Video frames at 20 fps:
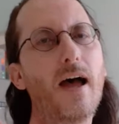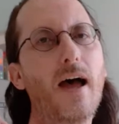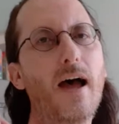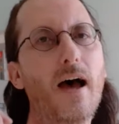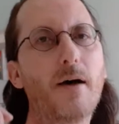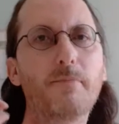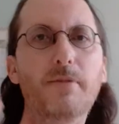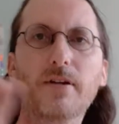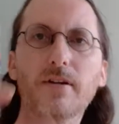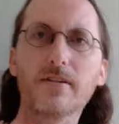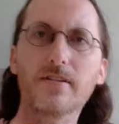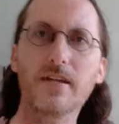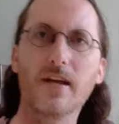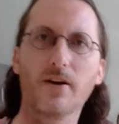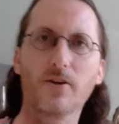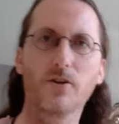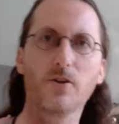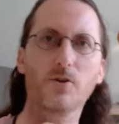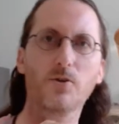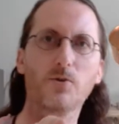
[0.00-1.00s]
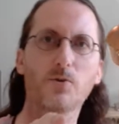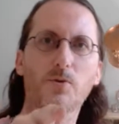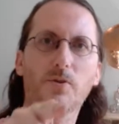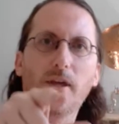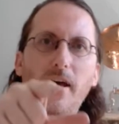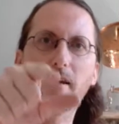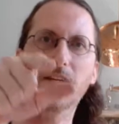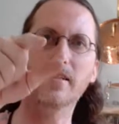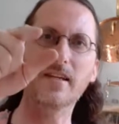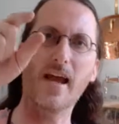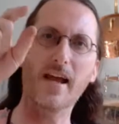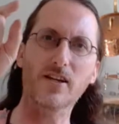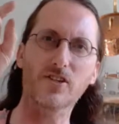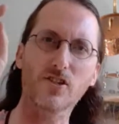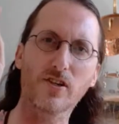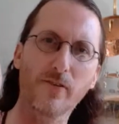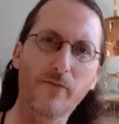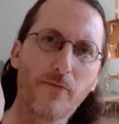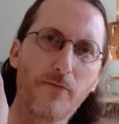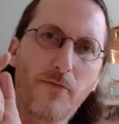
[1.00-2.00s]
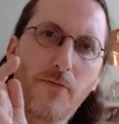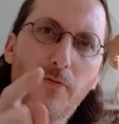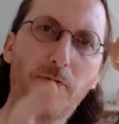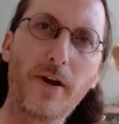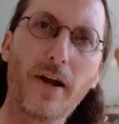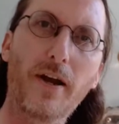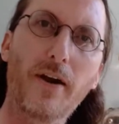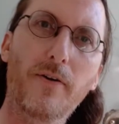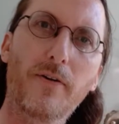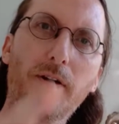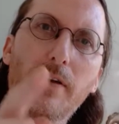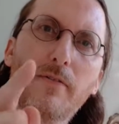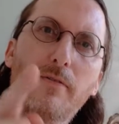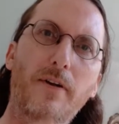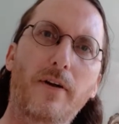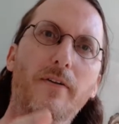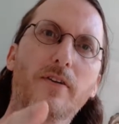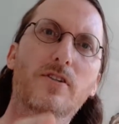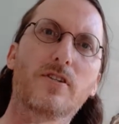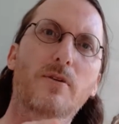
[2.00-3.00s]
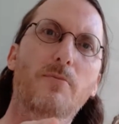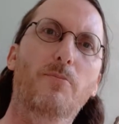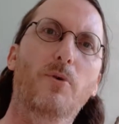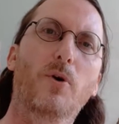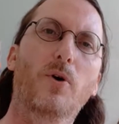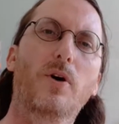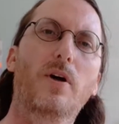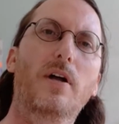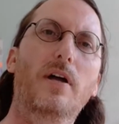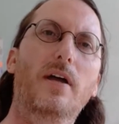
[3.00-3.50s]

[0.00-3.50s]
I'm here to tell you that it's actually very, very simple.